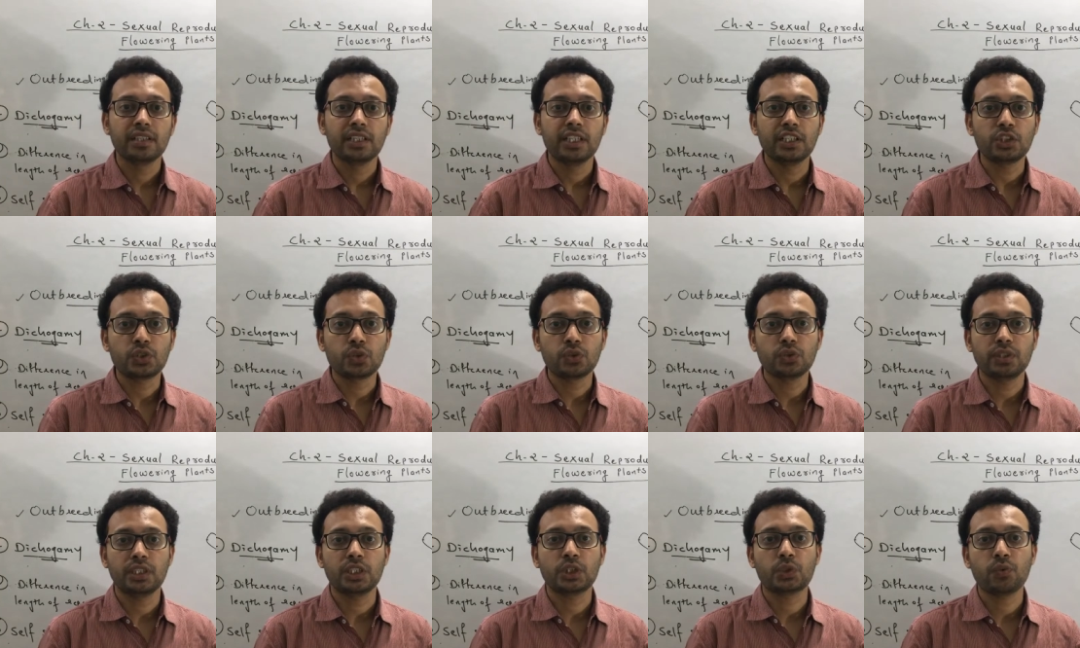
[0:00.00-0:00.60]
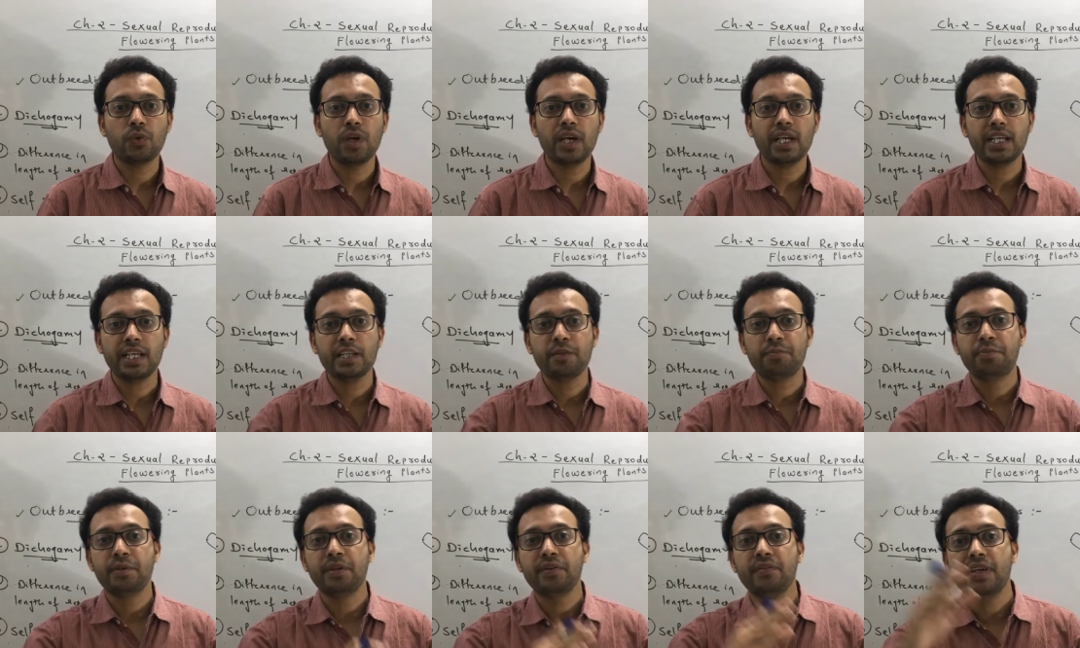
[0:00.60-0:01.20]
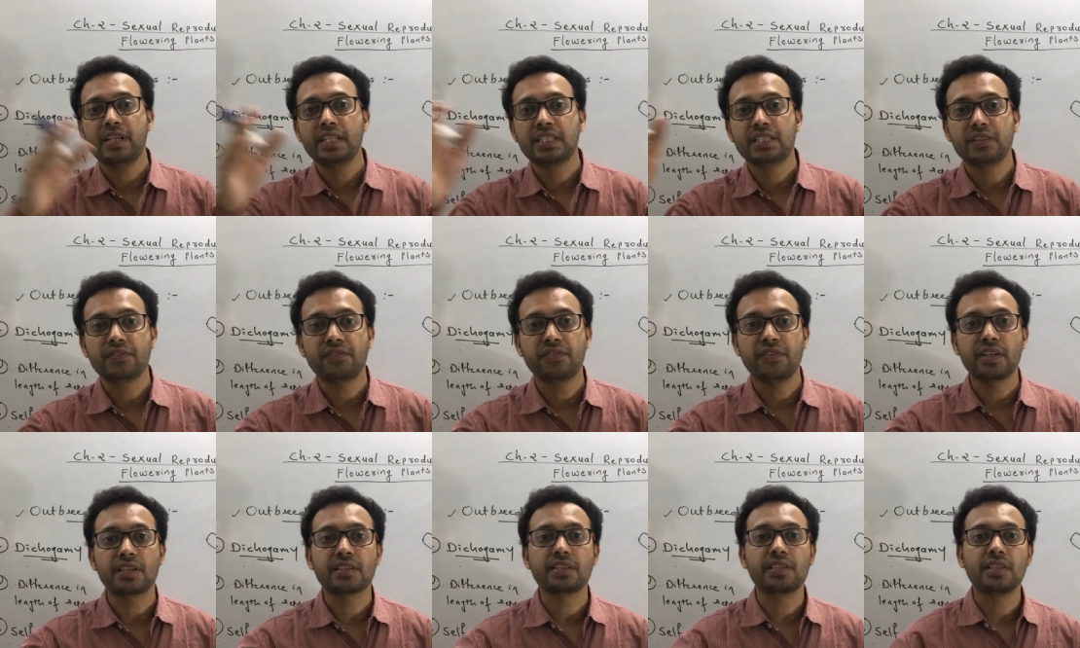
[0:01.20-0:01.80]
and so that's why it prevents a
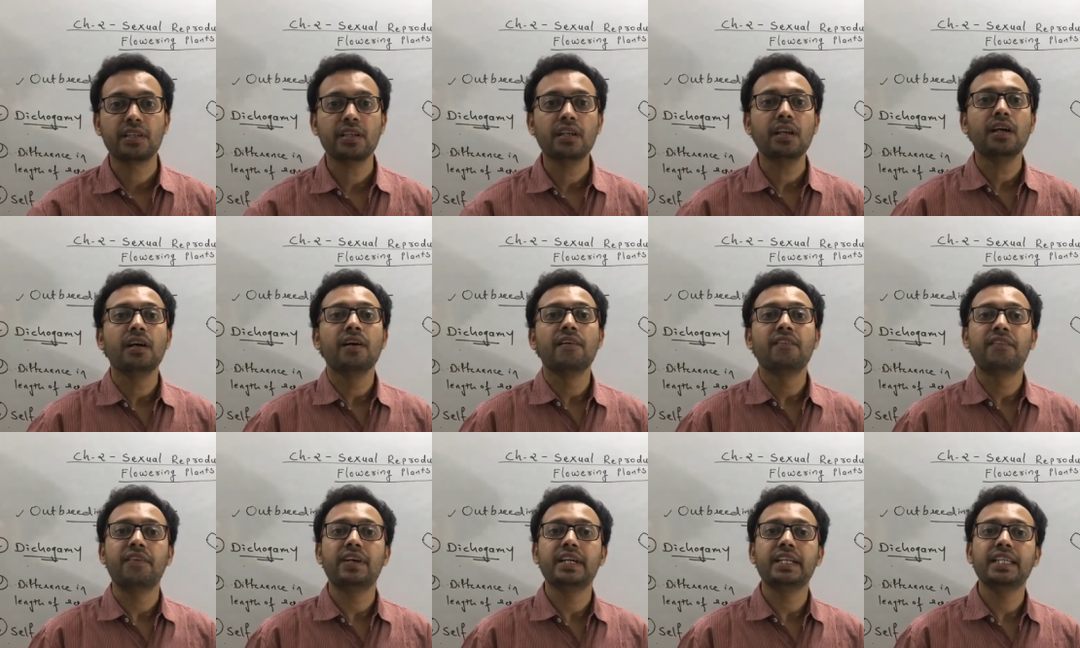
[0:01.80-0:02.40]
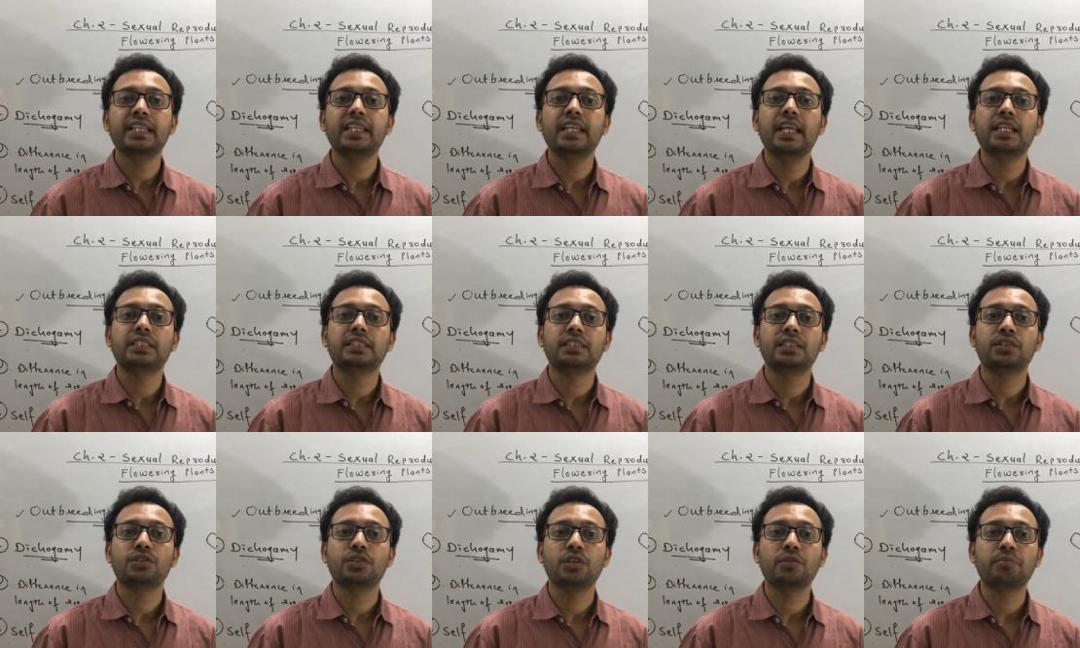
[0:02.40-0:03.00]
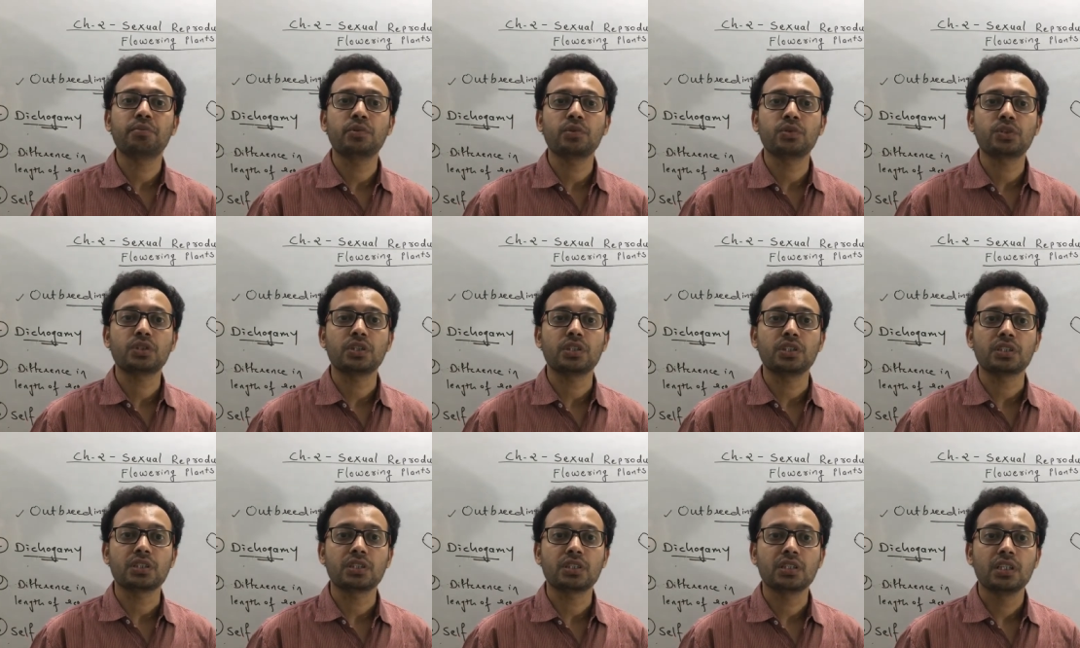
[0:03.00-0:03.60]
further fertilization
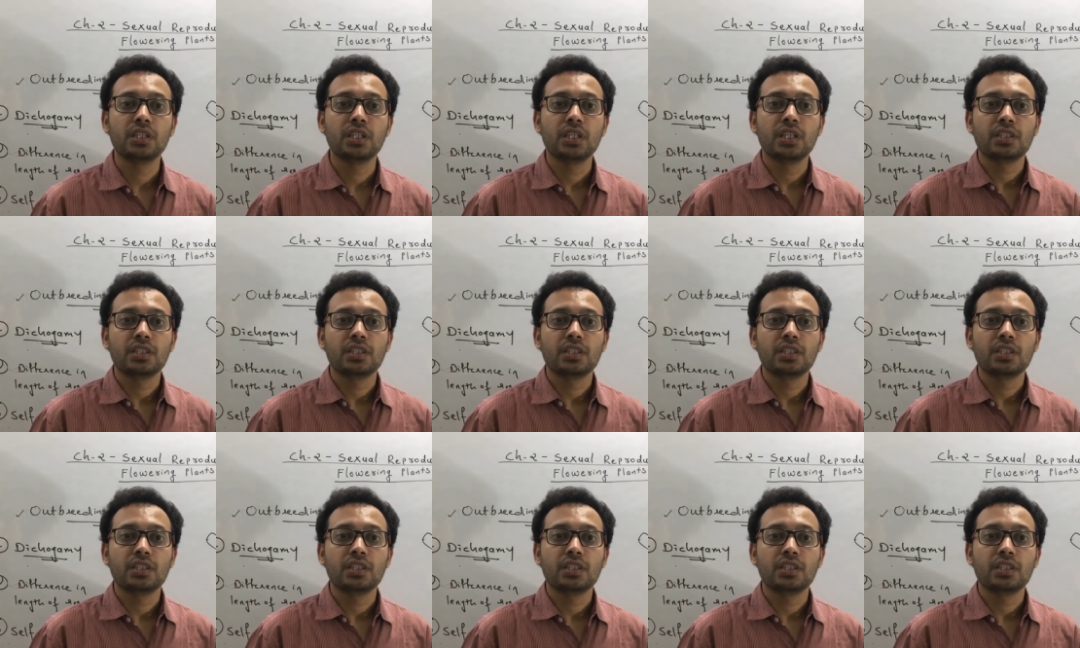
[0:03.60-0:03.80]
process.